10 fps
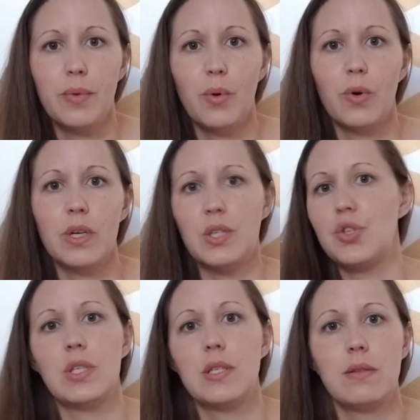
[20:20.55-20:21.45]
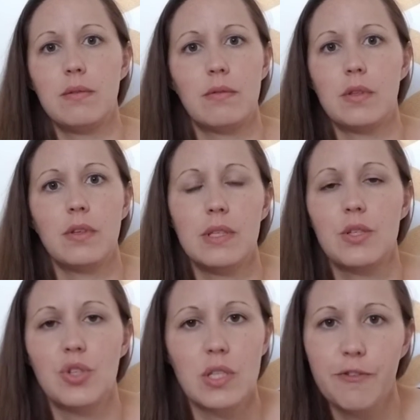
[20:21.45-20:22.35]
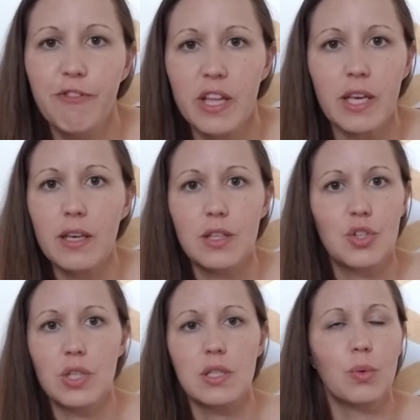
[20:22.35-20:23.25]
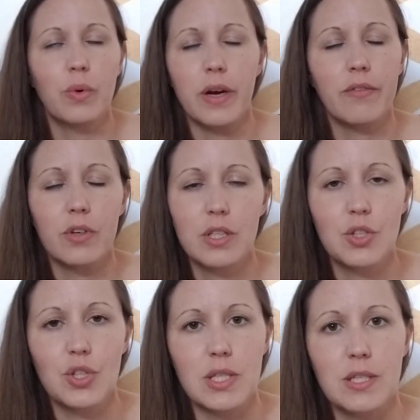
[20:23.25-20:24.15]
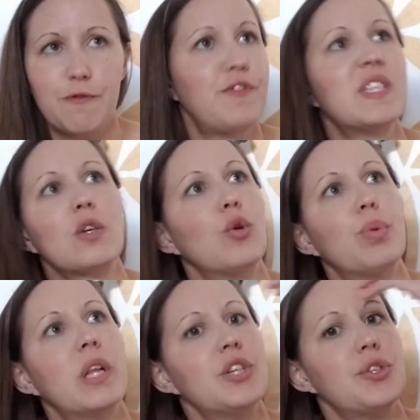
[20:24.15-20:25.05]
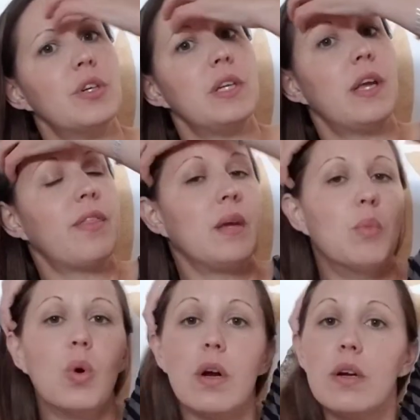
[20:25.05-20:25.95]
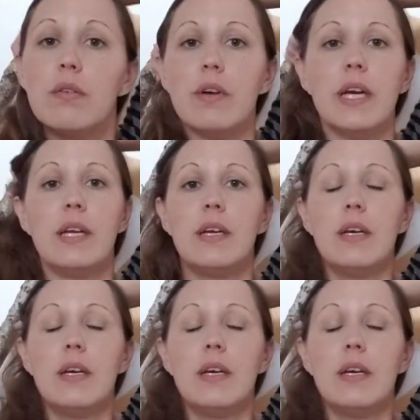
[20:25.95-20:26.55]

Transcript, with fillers: Or is just, it's just a fling, it's just a whatever, it's just physical pleasure and nothing more, right?